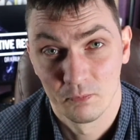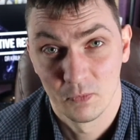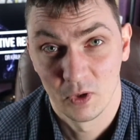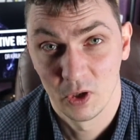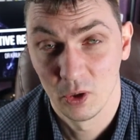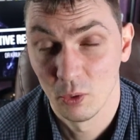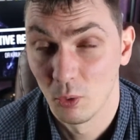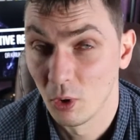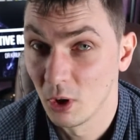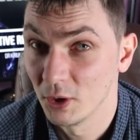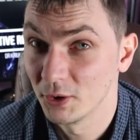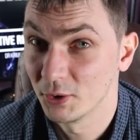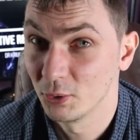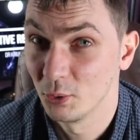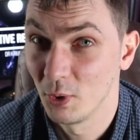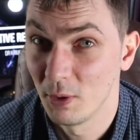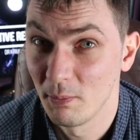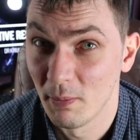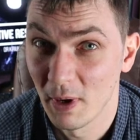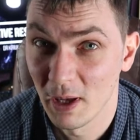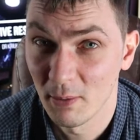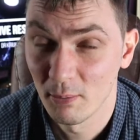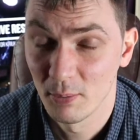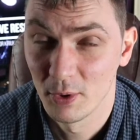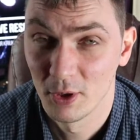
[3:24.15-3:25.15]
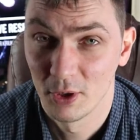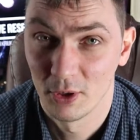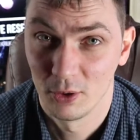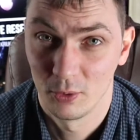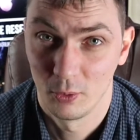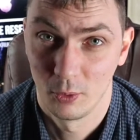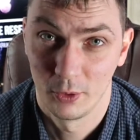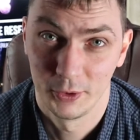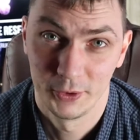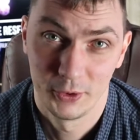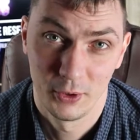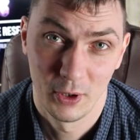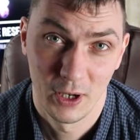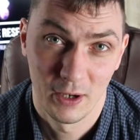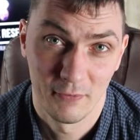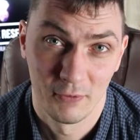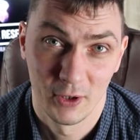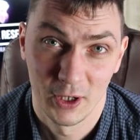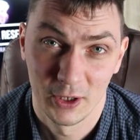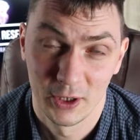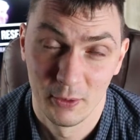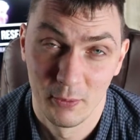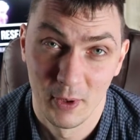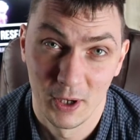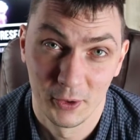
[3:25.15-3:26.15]
you won't remember what you have
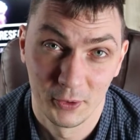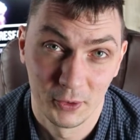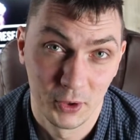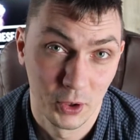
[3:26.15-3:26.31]
read about.